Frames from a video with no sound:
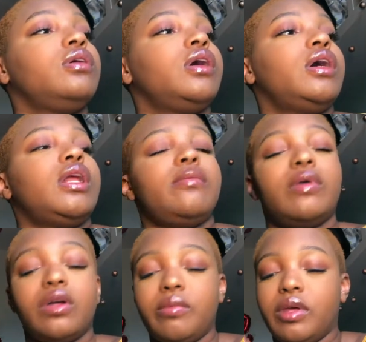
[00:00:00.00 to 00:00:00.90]
And I'm
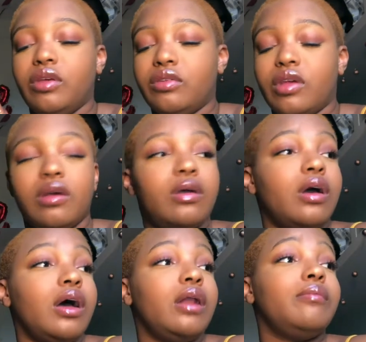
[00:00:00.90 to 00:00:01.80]
going to be using
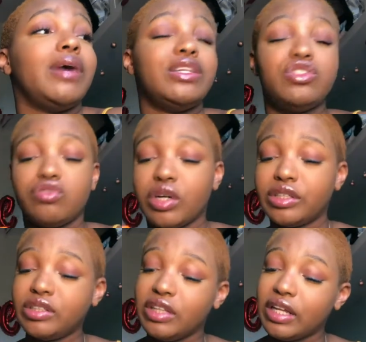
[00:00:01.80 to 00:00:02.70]
my
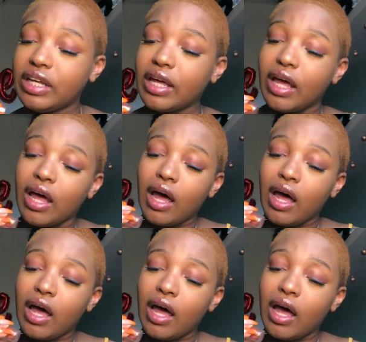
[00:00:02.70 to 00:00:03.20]
trusty